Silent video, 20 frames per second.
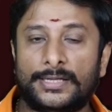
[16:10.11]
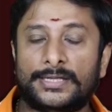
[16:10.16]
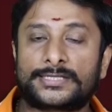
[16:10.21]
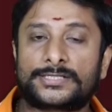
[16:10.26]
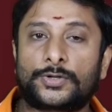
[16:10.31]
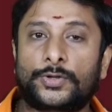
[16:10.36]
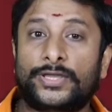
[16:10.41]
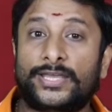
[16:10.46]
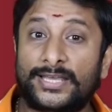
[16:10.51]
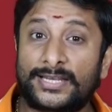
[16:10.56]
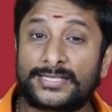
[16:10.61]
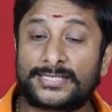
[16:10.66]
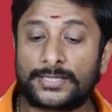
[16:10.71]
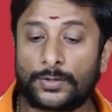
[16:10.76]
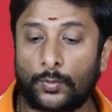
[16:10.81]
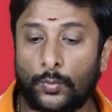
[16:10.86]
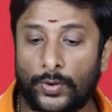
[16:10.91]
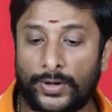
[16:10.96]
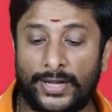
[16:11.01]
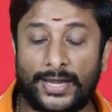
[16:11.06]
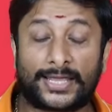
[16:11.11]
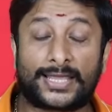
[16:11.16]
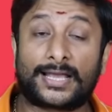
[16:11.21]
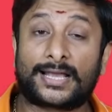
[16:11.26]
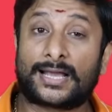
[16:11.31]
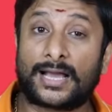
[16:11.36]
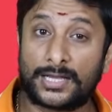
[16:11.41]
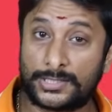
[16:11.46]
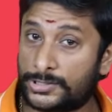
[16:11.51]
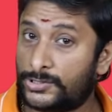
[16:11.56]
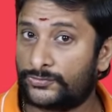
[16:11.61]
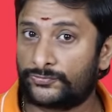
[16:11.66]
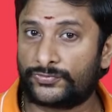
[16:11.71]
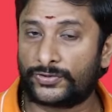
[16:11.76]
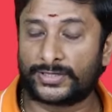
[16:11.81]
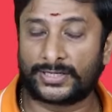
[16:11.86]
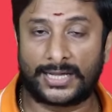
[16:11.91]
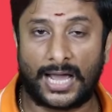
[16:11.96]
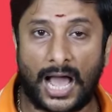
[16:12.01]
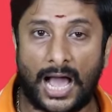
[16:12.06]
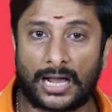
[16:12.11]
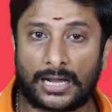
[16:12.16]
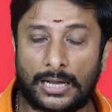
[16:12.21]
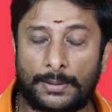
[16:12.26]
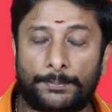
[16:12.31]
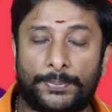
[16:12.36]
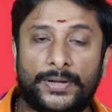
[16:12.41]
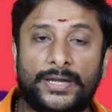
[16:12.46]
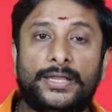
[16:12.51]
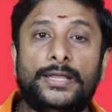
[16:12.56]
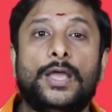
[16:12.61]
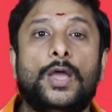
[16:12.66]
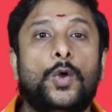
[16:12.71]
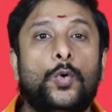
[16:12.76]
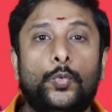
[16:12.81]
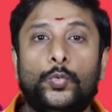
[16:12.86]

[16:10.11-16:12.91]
So here is the one like a caution for our company.